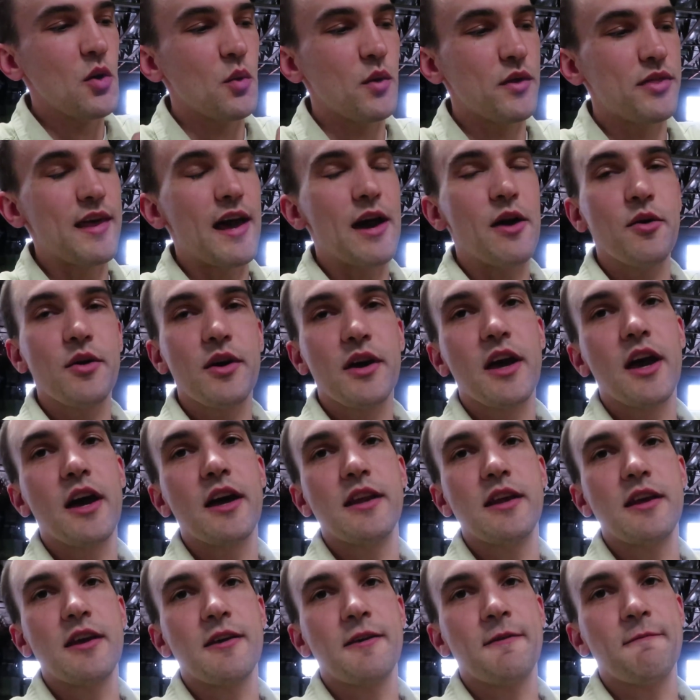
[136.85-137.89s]
without
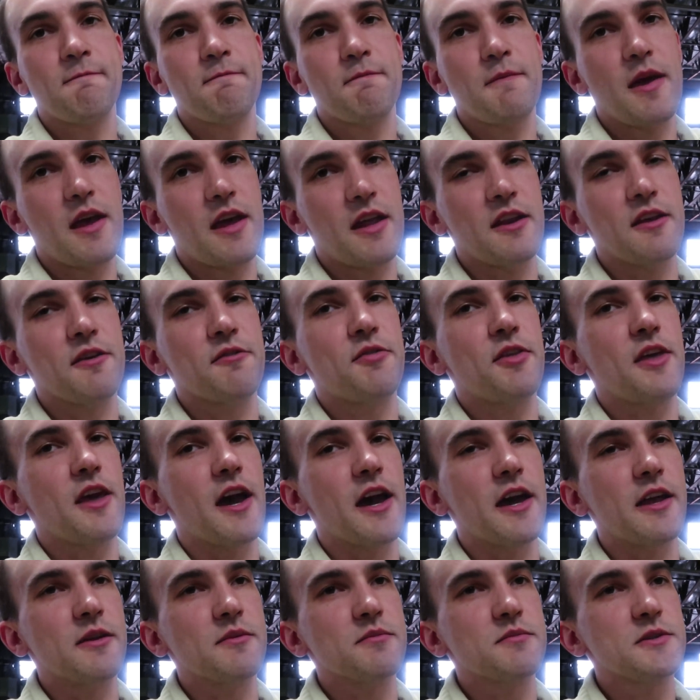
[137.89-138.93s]
cutting any of the
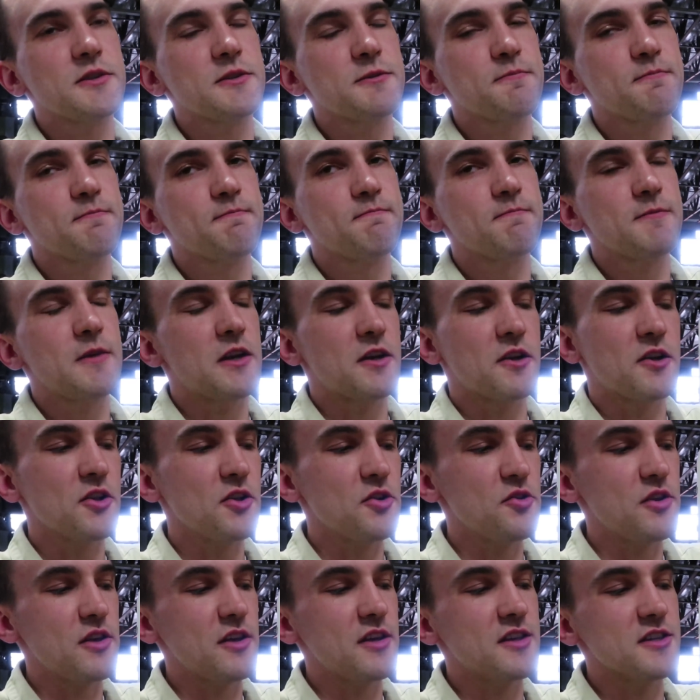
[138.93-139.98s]
items,
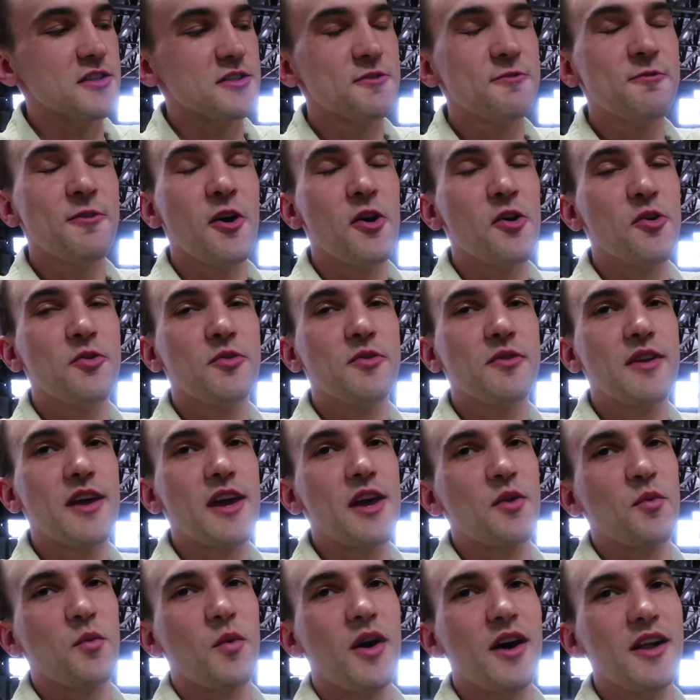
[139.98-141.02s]
including his phone
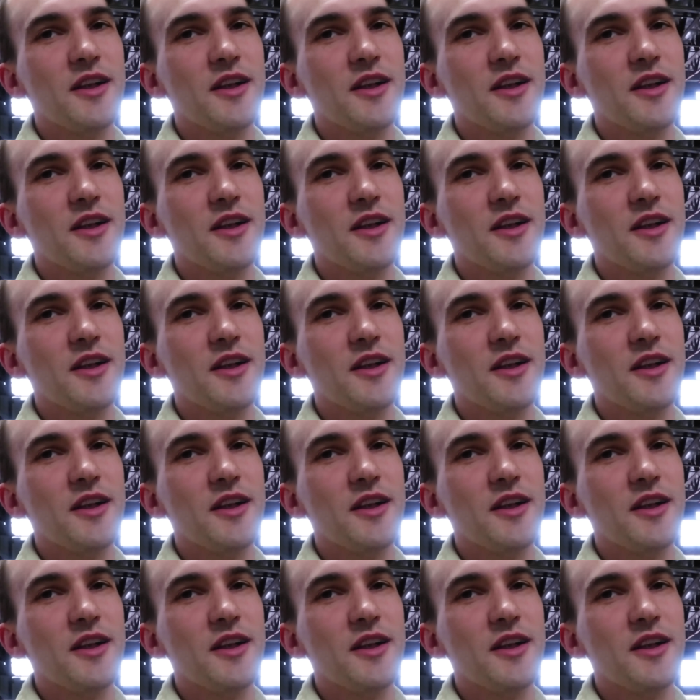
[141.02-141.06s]
and